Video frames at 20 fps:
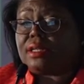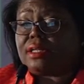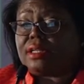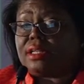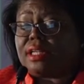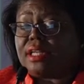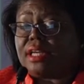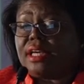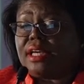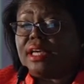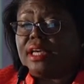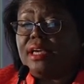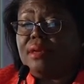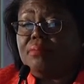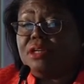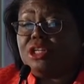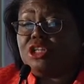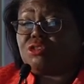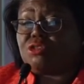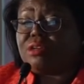The
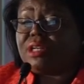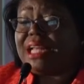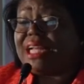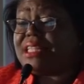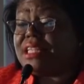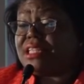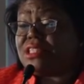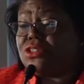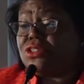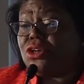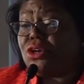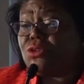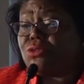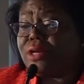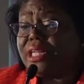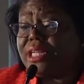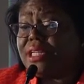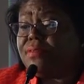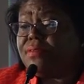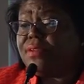imagery that is now
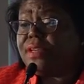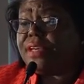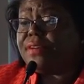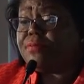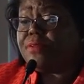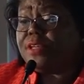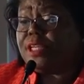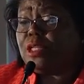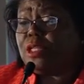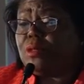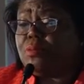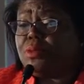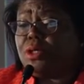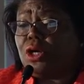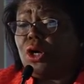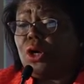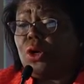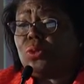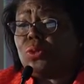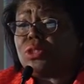readily available
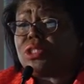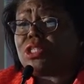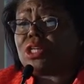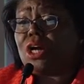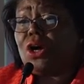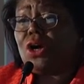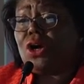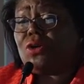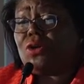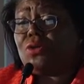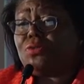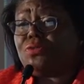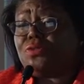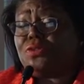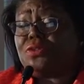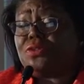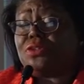out of